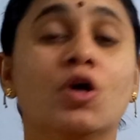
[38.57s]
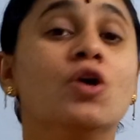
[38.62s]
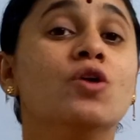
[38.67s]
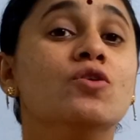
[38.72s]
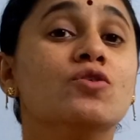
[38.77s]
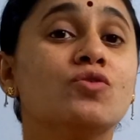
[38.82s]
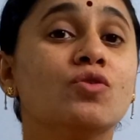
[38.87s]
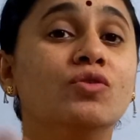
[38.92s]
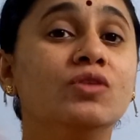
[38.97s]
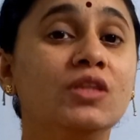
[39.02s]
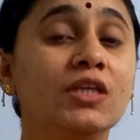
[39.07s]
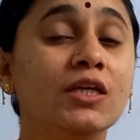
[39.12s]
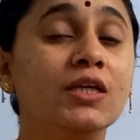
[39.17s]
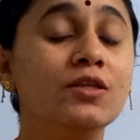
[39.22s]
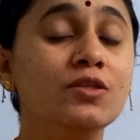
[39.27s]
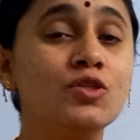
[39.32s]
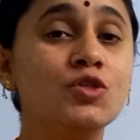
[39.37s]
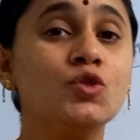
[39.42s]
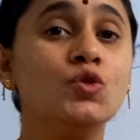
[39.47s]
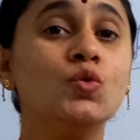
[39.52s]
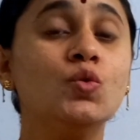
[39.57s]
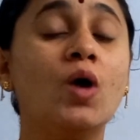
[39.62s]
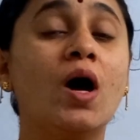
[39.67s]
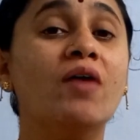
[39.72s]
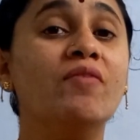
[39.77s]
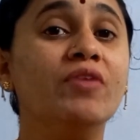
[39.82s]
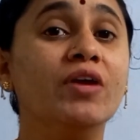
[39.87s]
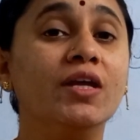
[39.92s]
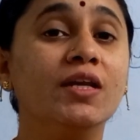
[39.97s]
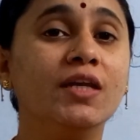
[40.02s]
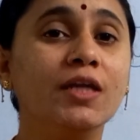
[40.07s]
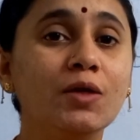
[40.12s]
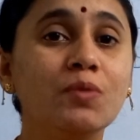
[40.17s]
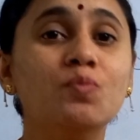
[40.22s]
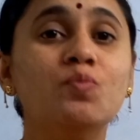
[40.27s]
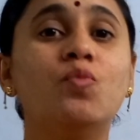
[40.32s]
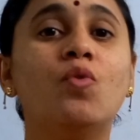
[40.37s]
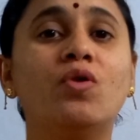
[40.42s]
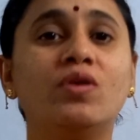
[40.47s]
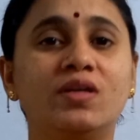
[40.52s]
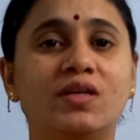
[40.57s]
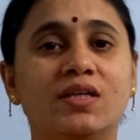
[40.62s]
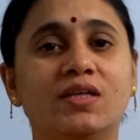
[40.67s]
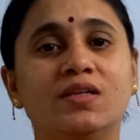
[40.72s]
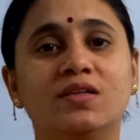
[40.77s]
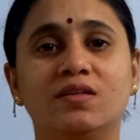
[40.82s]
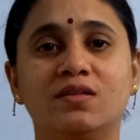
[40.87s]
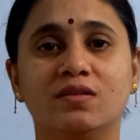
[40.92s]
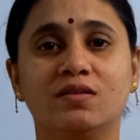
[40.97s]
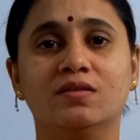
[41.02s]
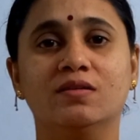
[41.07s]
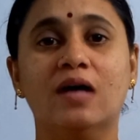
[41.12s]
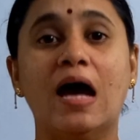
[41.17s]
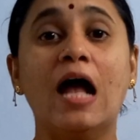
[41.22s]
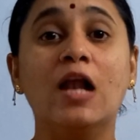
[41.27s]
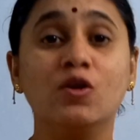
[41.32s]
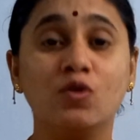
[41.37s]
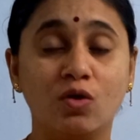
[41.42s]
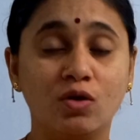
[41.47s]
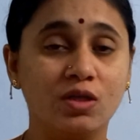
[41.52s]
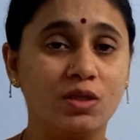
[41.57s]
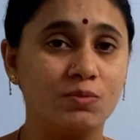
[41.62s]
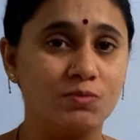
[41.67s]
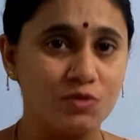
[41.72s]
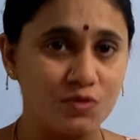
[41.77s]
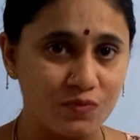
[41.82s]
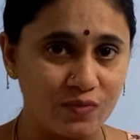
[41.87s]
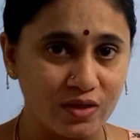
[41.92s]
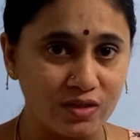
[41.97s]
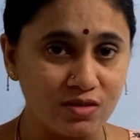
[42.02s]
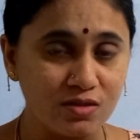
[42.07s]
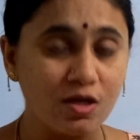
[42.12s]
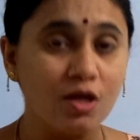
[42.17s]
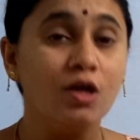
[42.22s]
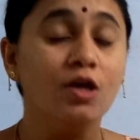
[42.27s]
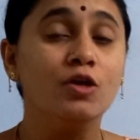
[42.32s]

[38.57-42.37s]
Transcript: So these two are very important algorithms, friends.